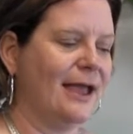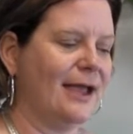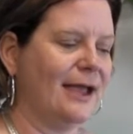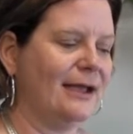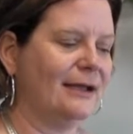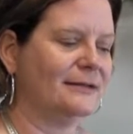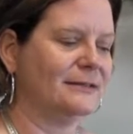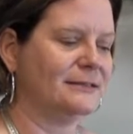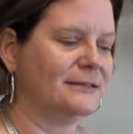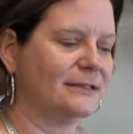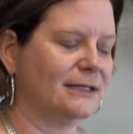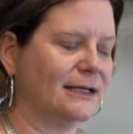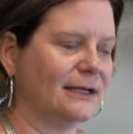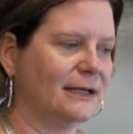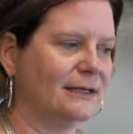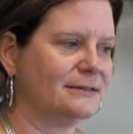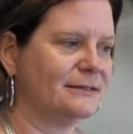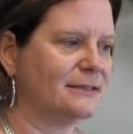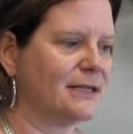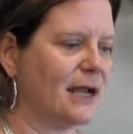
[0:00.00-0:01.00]
and uh,
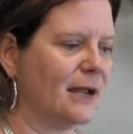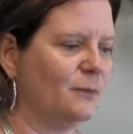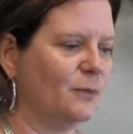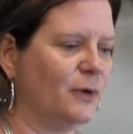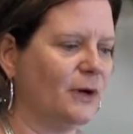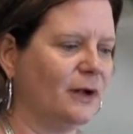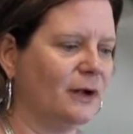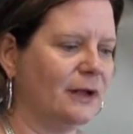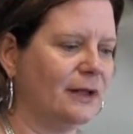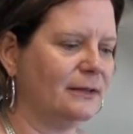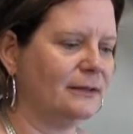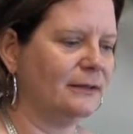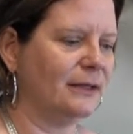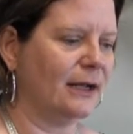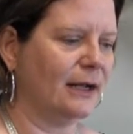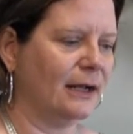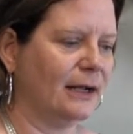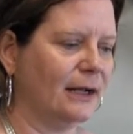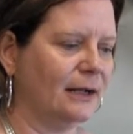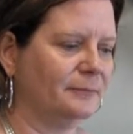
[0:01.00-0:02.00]
as time went on,
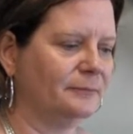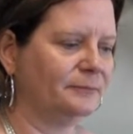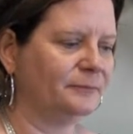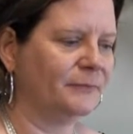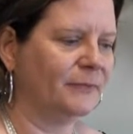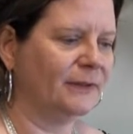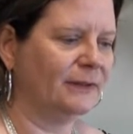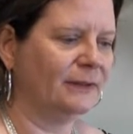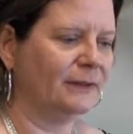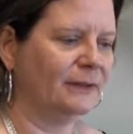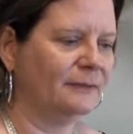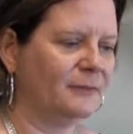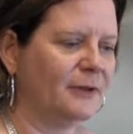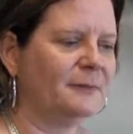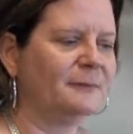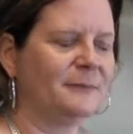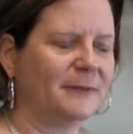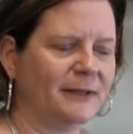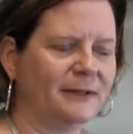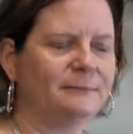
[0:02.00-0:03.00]
um, it,
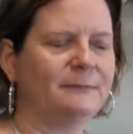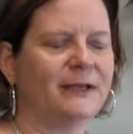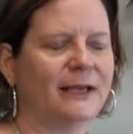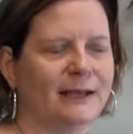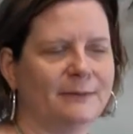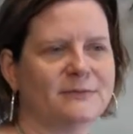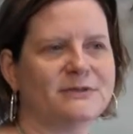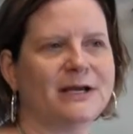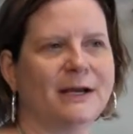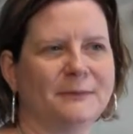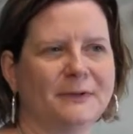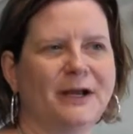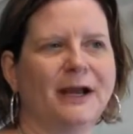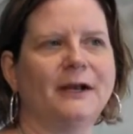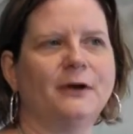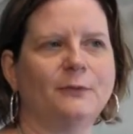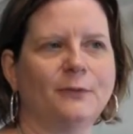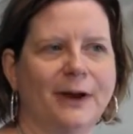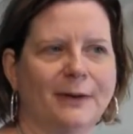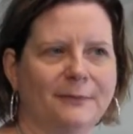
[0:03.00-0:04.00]
it, it, became time to
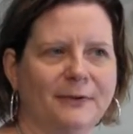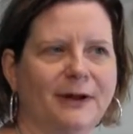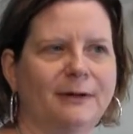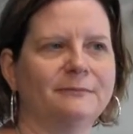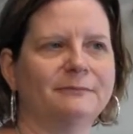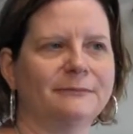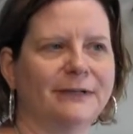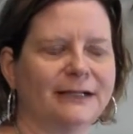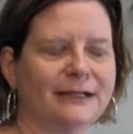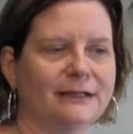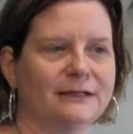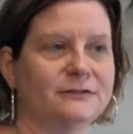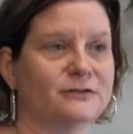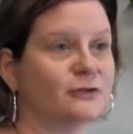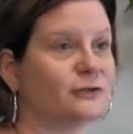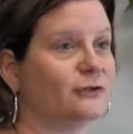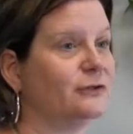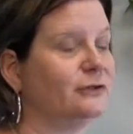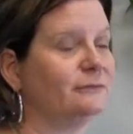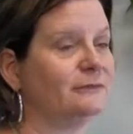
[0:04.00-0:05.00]
kind of wrap it up. My
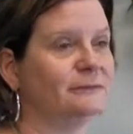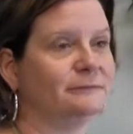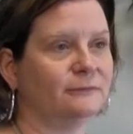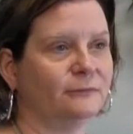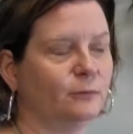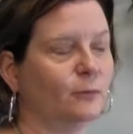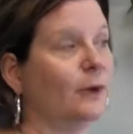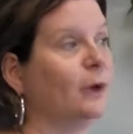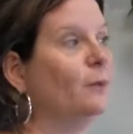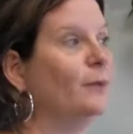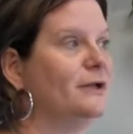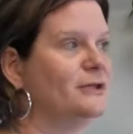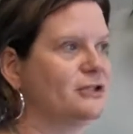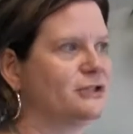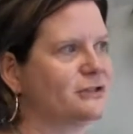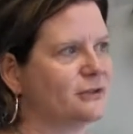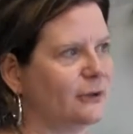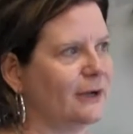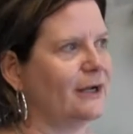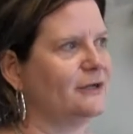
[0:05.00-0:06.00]
kids are, well, one
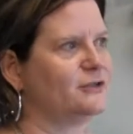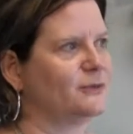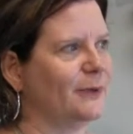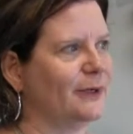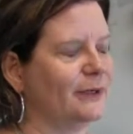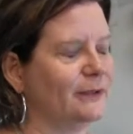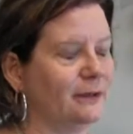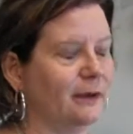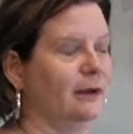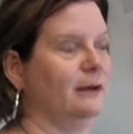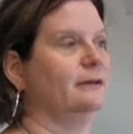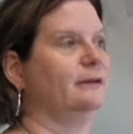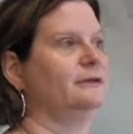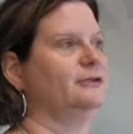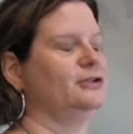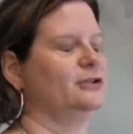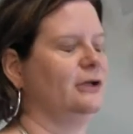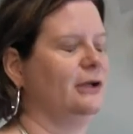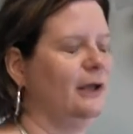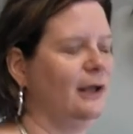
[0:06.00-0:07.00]
just graduated
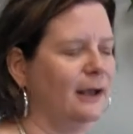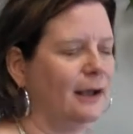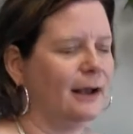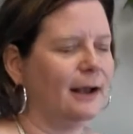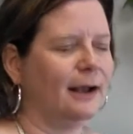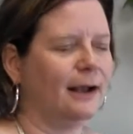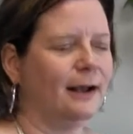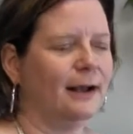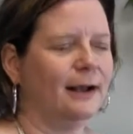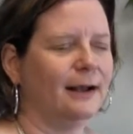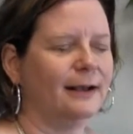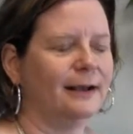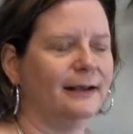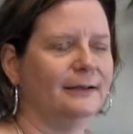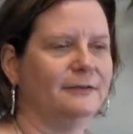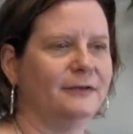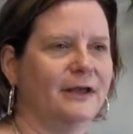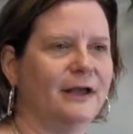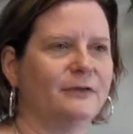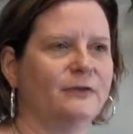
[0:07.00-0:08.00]
college, uh,
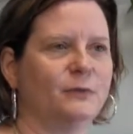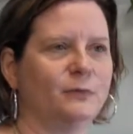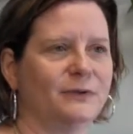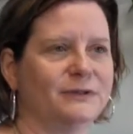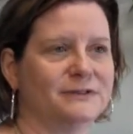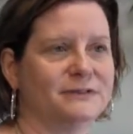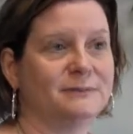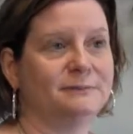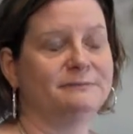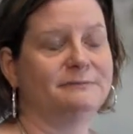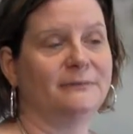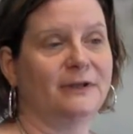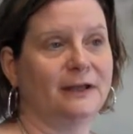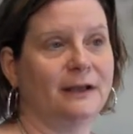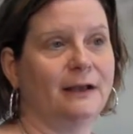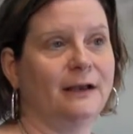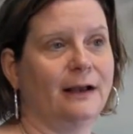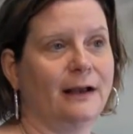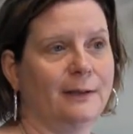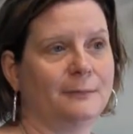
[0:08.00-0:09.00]
and the other one's a,
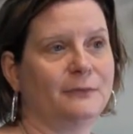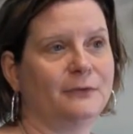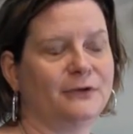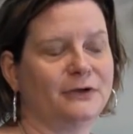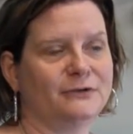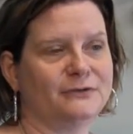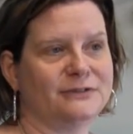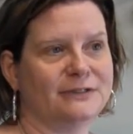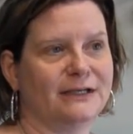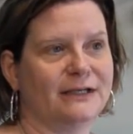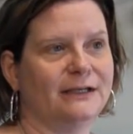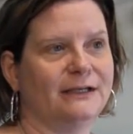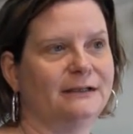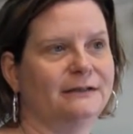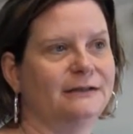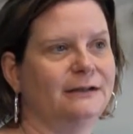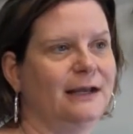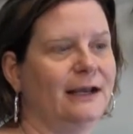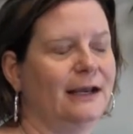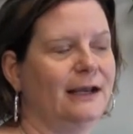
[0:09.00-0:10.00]
a, couple years
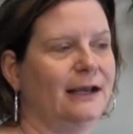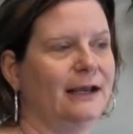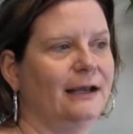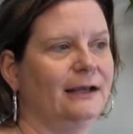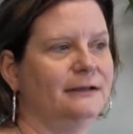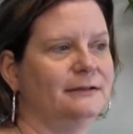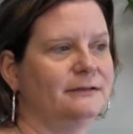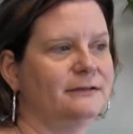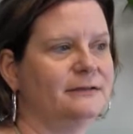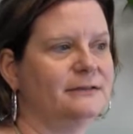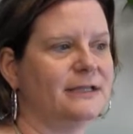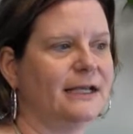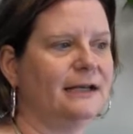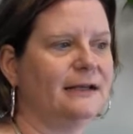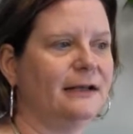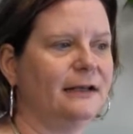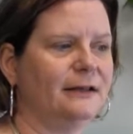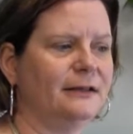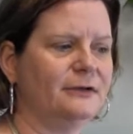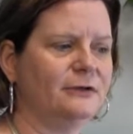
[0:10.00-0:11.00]
in. And the
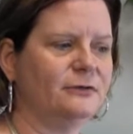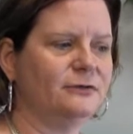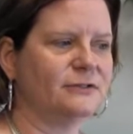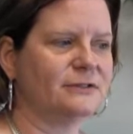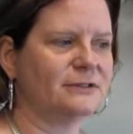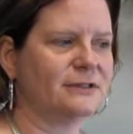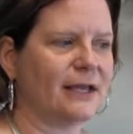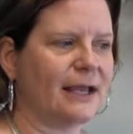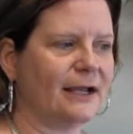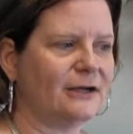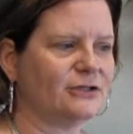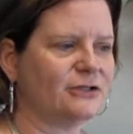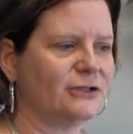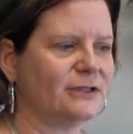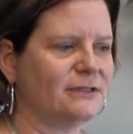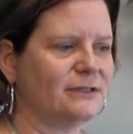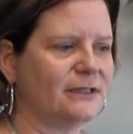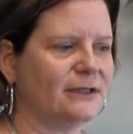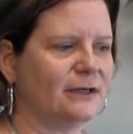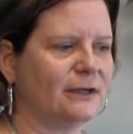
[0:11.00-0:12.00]
Dayton Daily News
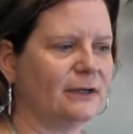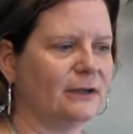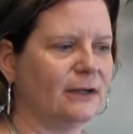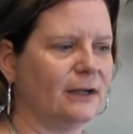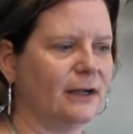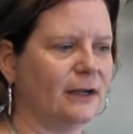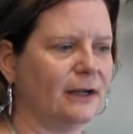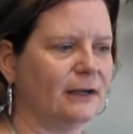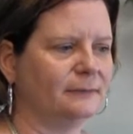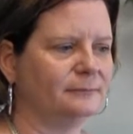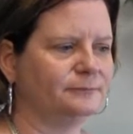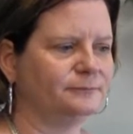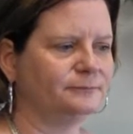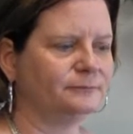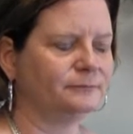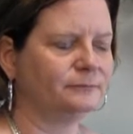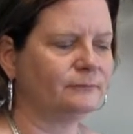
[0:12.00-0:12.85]
actually did a um,